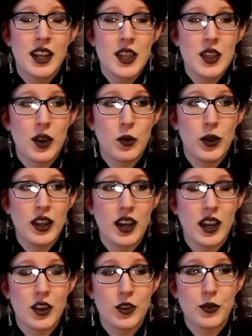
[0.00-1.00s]
that we
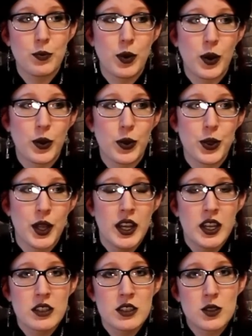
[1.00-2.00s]
have both
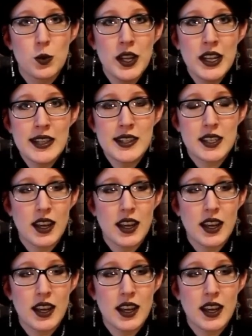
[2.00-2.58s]
sweet